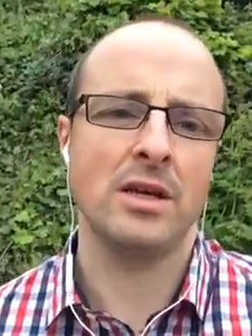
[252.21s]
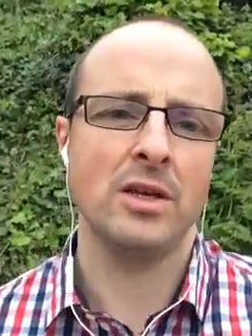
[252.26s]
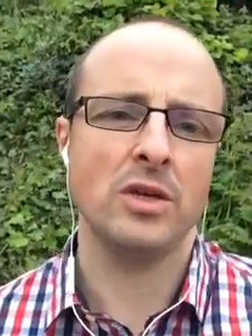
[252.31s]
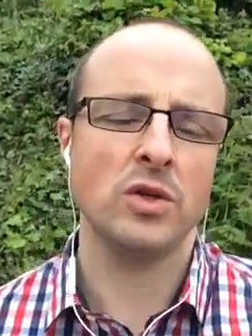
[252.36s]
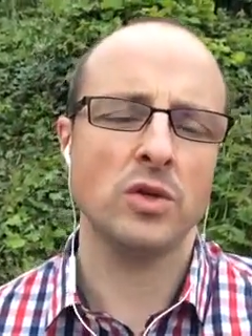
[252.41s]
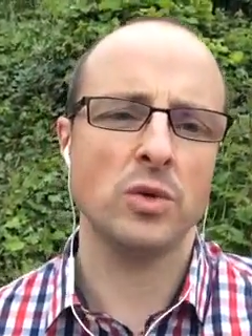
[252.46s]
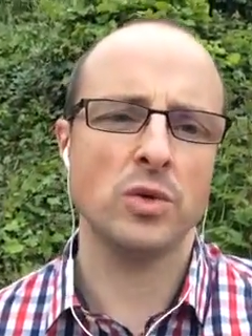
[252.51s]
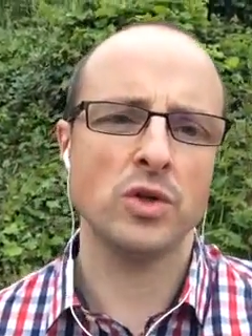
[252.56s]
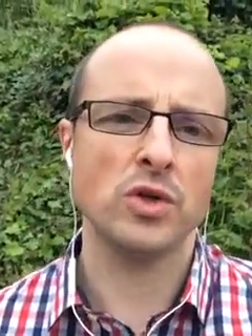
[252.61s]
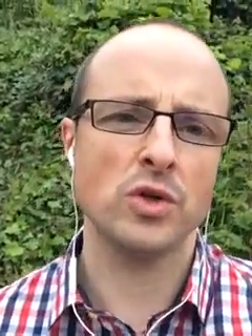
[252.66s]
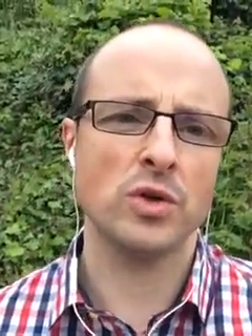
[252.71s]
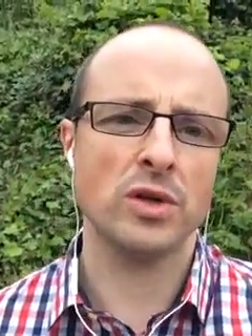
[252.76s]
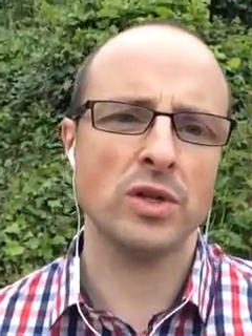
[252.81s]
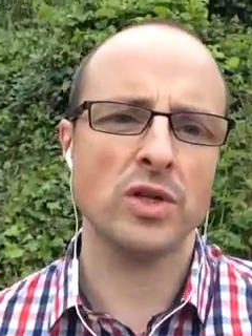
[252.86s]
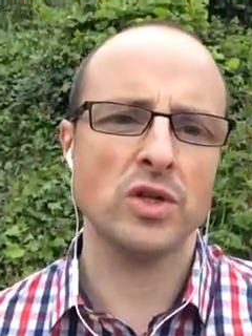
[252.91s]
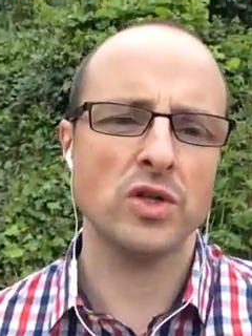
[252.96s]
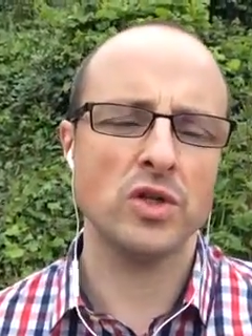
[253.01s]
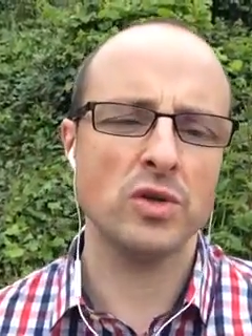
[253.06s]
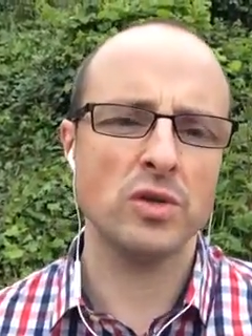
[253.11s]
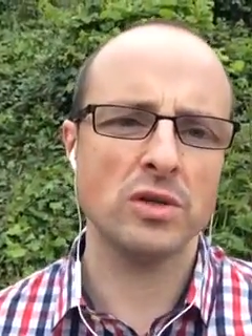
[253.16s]
to ensure that
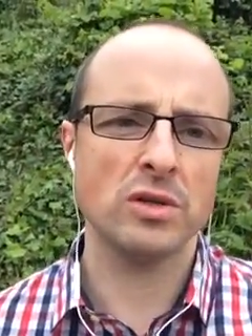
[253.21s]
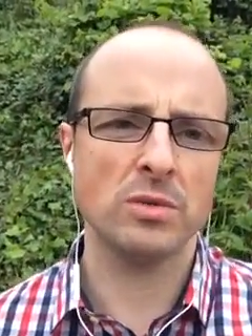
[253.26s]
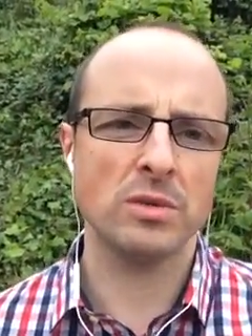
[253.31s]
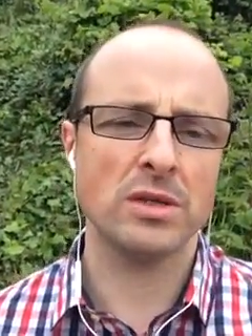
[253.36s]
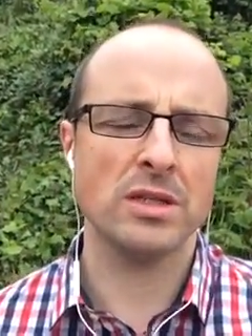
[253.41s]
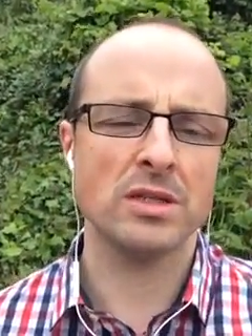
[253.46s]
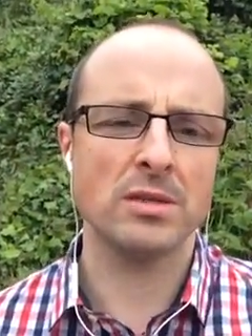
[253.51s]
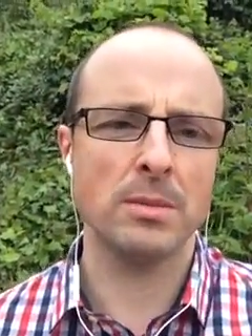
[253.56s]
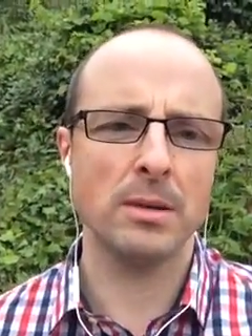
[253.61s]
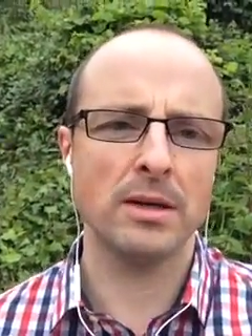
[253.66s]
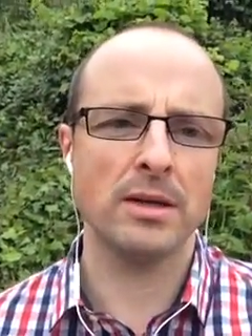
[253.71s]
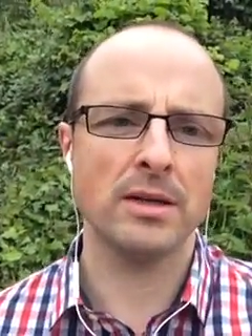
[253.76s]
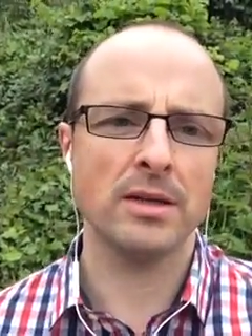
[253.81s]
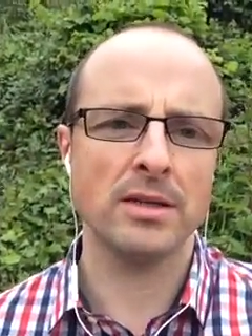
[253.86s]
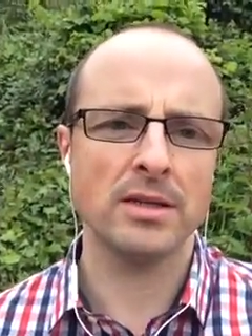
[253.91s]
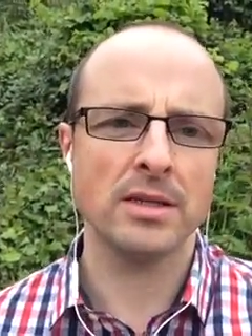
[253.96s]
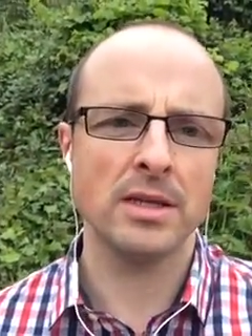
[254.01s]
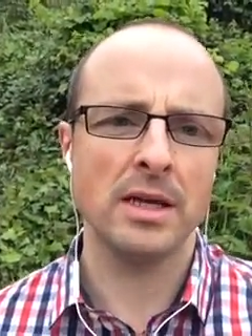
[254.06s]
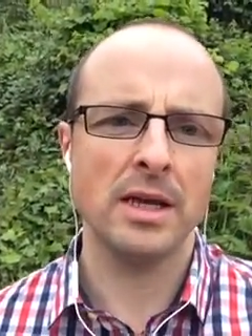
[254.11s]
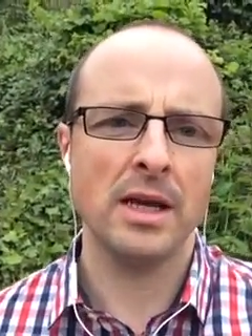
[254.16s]
students with
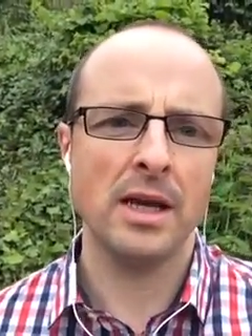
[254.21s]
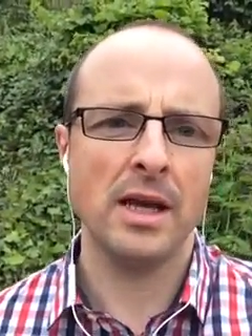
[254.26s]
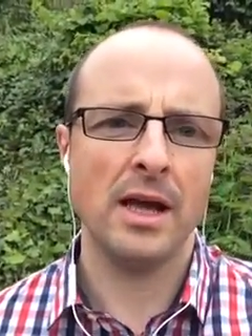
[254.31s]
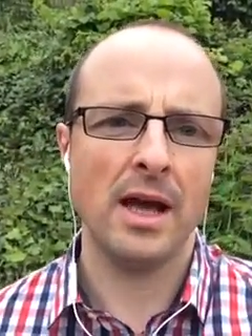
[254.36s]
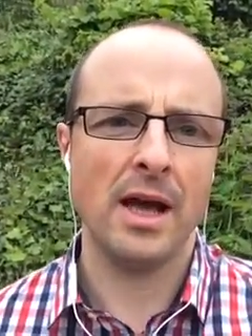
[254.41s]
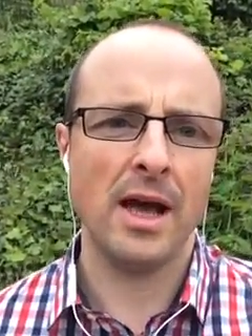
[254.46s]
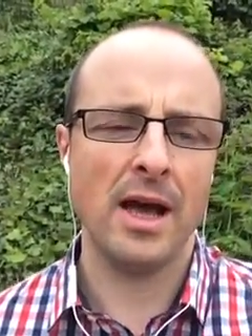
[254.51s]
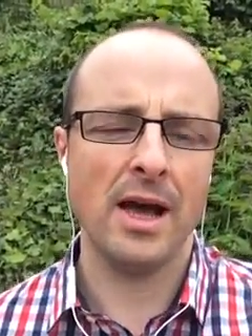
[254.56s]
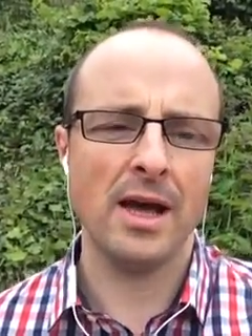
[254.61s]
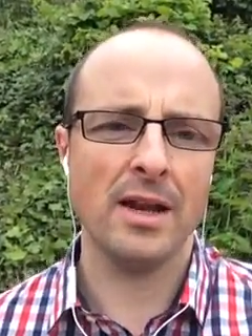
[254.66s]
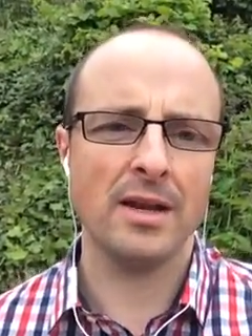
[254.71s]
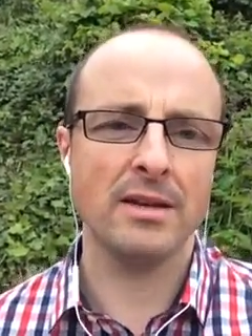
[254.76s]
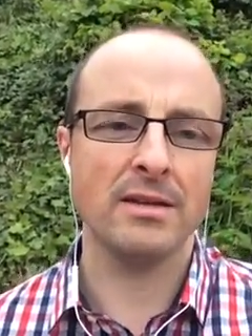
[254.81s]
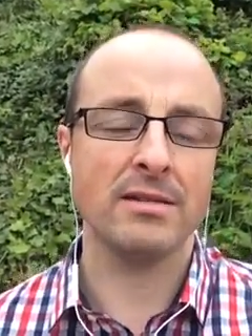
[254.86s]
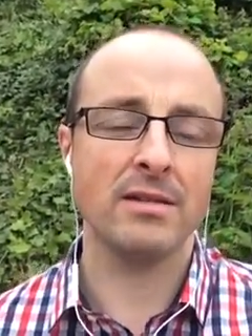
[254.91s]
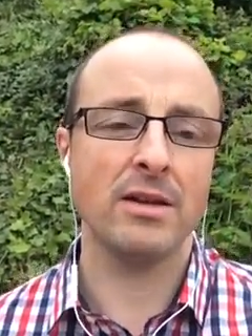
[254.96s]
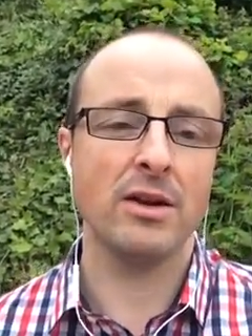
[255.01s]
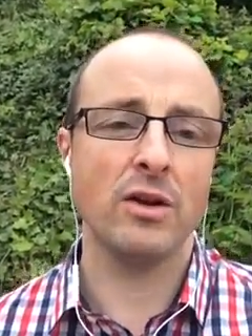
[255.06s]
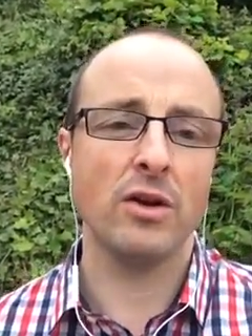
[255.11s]
disabilities and